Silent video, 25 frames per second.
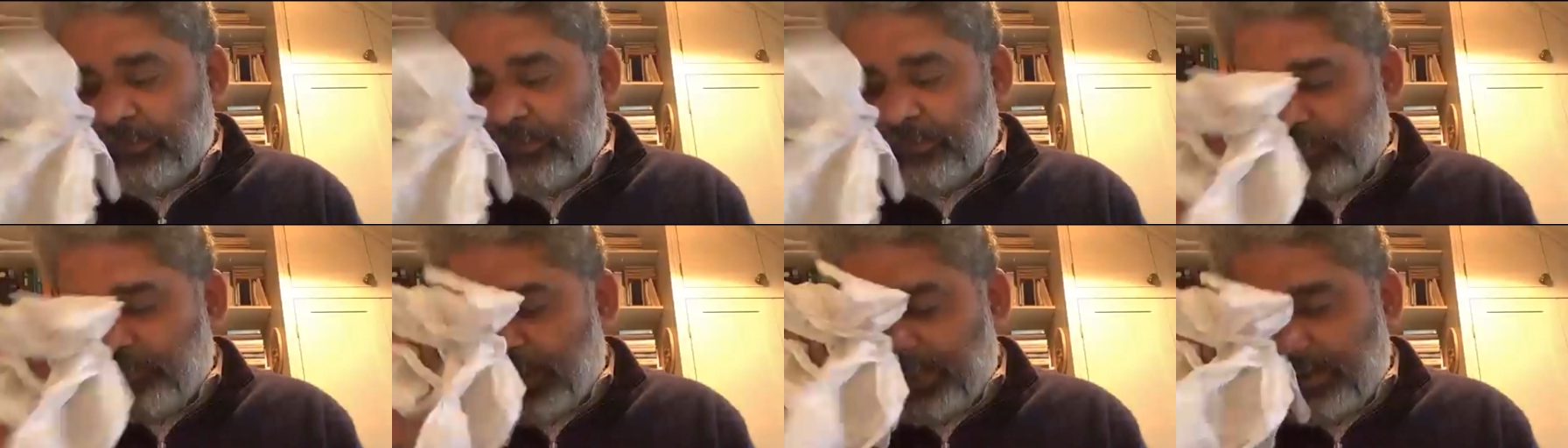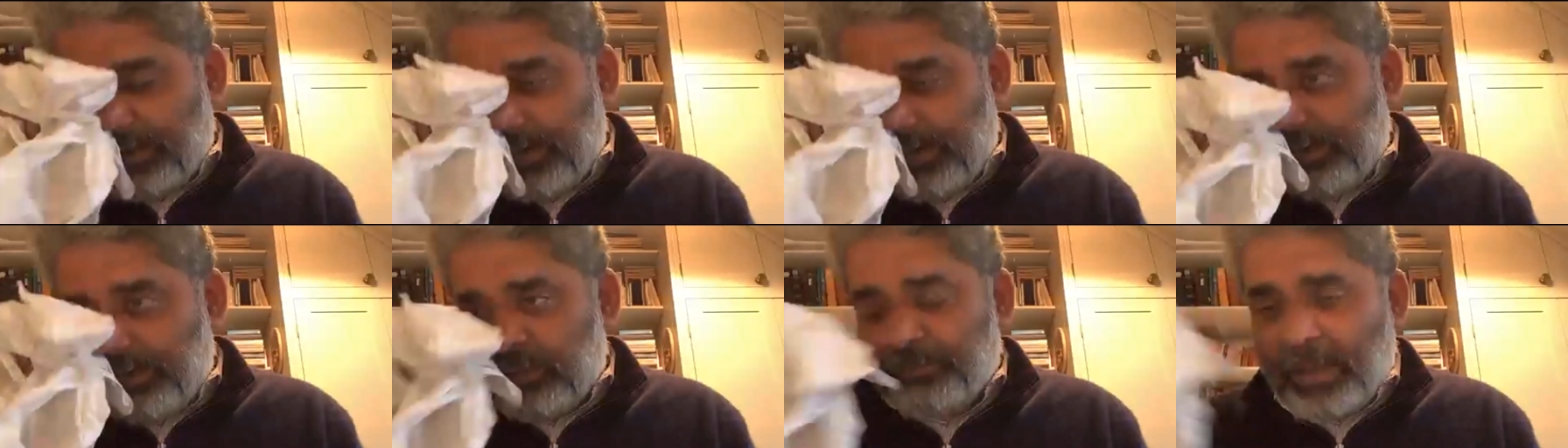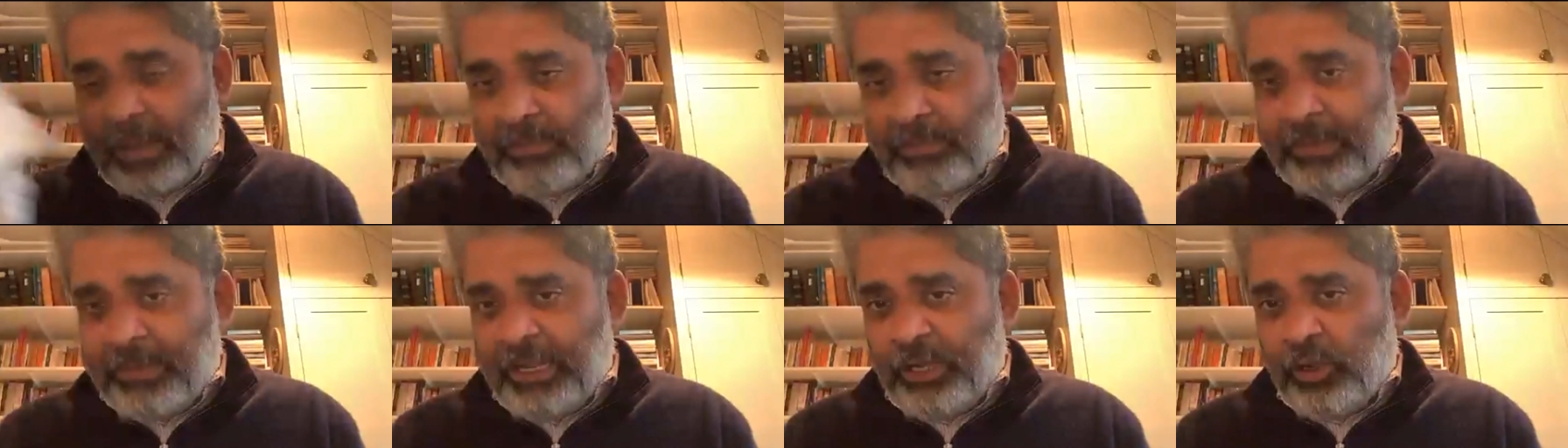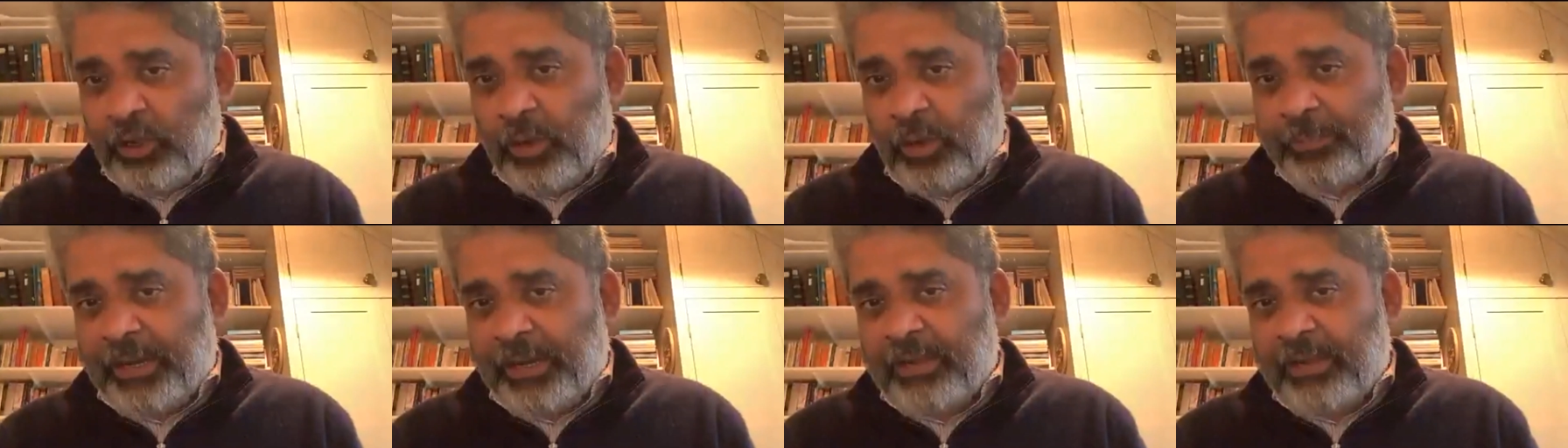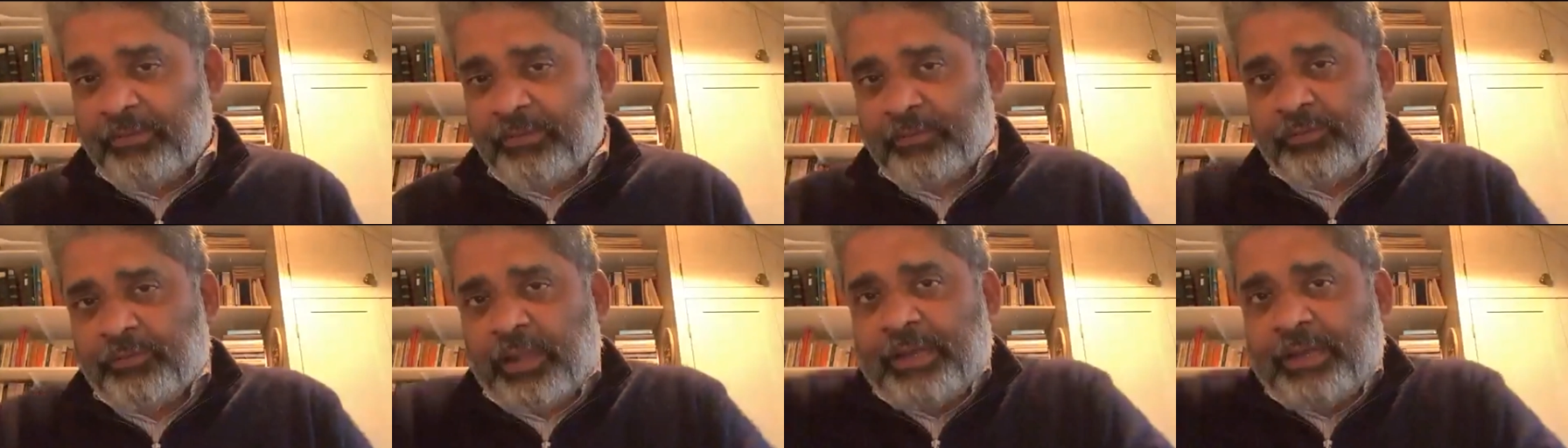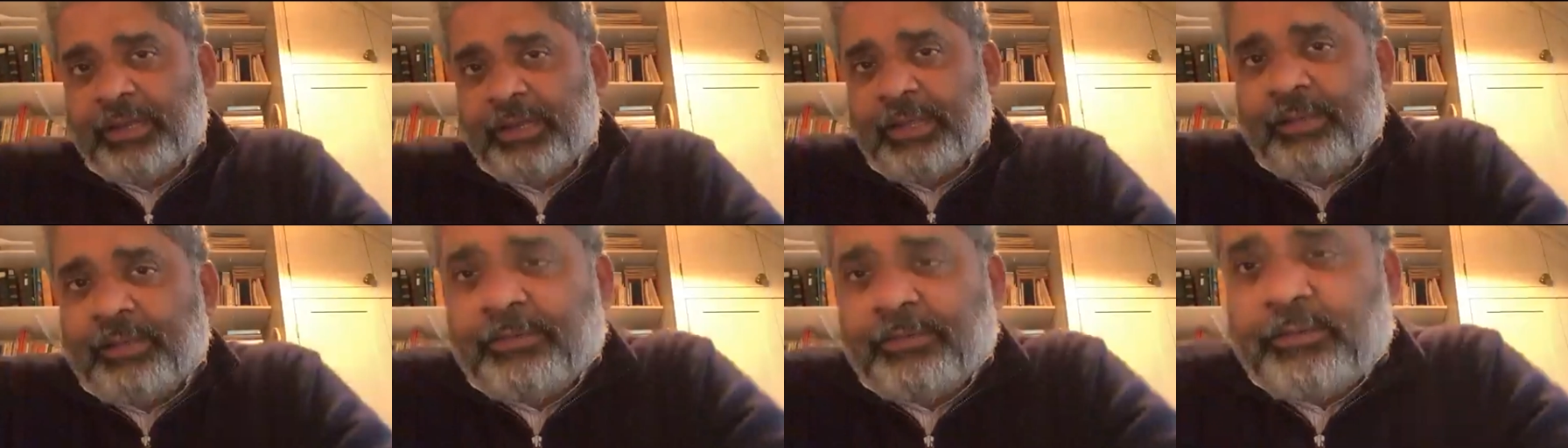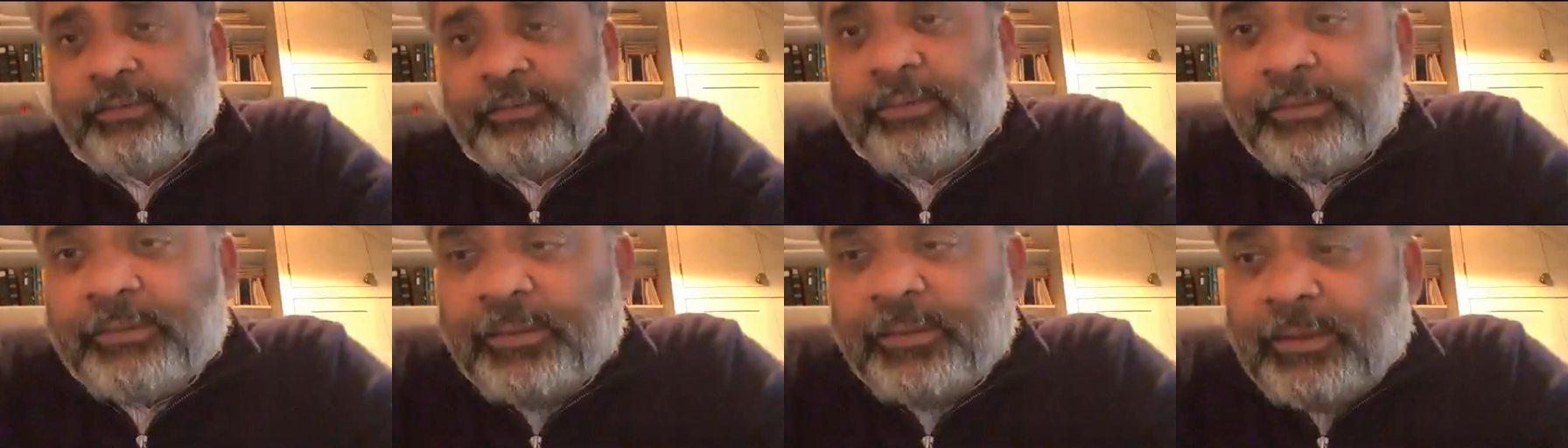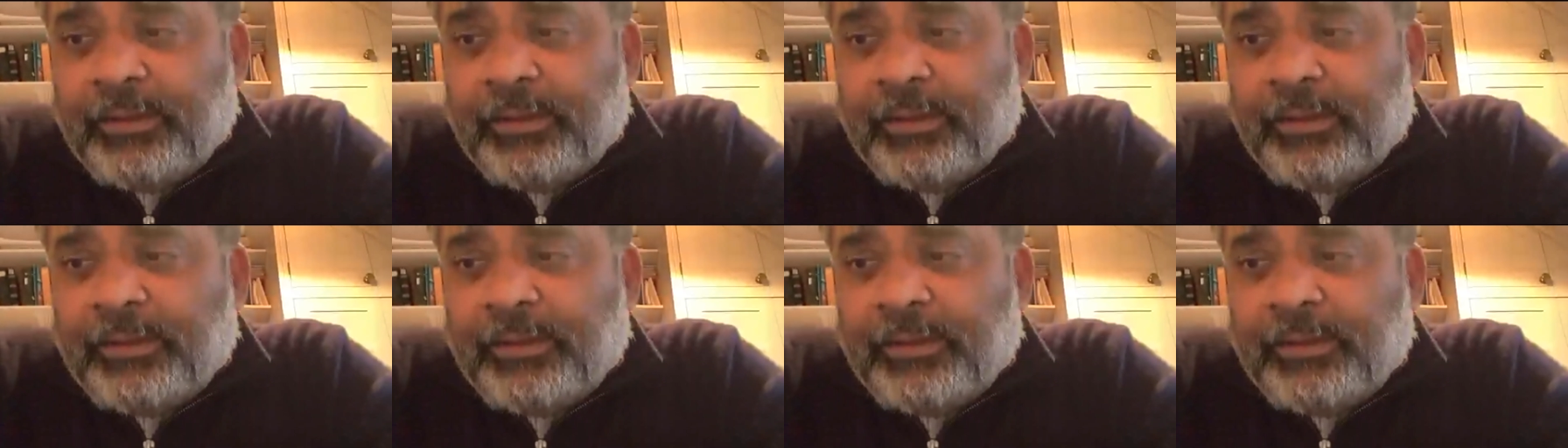whether it is public or private finance,